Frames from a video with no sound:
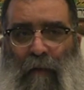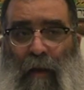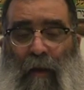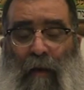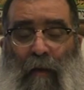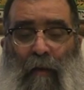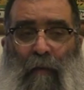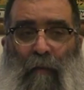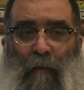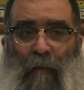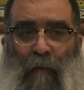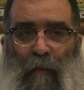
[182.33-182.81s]

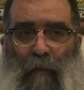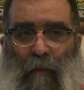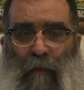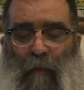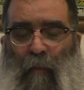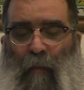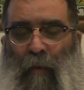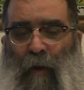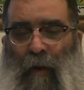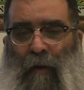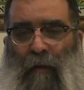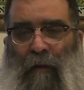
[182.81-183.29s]
Now,
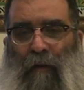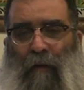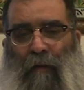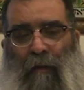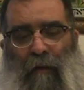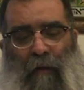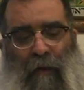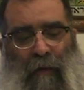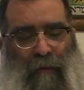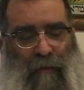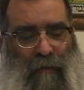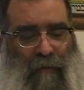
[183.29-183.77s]
one
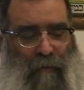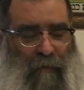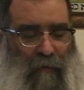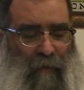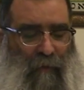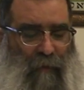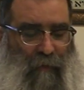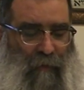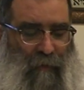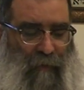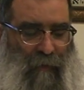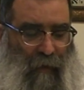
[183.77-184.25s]
needs to
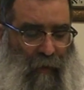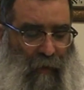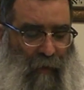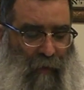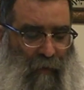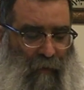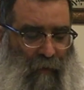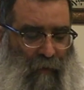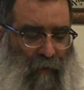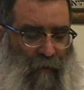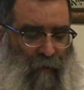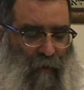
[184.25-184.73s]

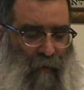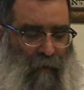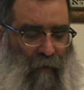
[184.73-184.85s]
understand